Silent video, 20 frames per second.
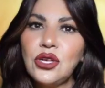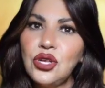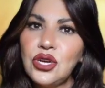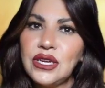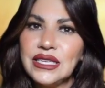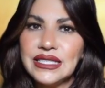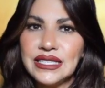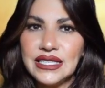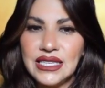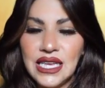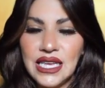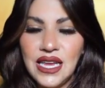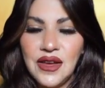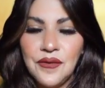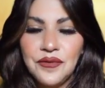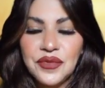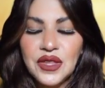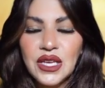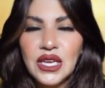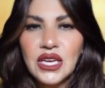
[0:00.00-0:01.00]
a look and see.
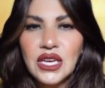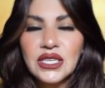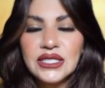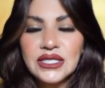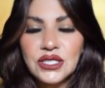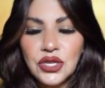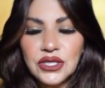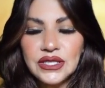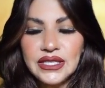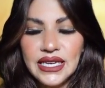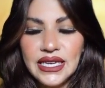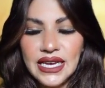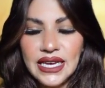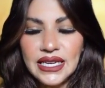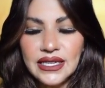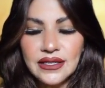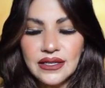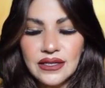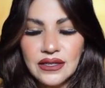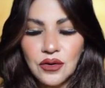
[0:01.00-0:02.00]
So
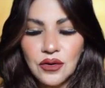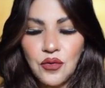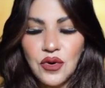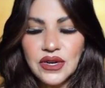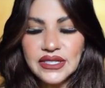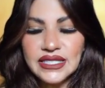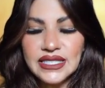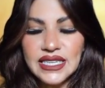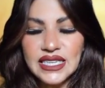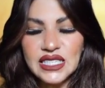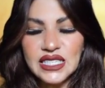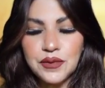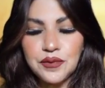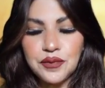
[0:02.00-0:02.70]
did, was this